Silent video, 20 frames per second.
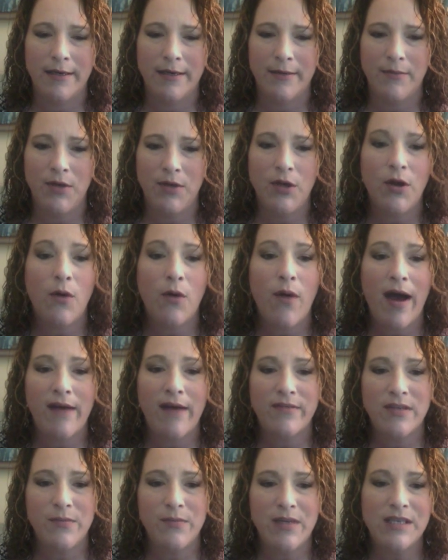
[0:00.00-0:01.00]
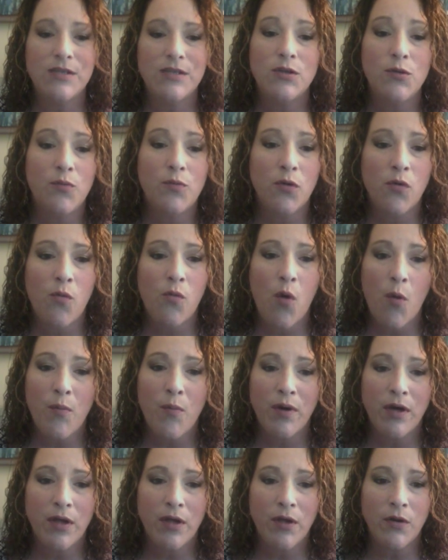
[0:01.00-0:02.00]
You don't have to be
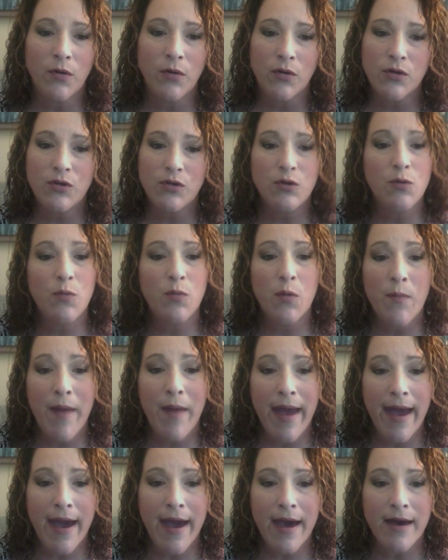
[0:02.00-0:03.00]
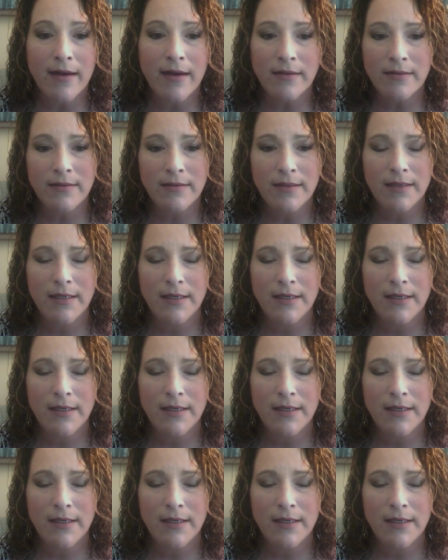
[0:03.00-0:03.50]
Superwoman or Superman.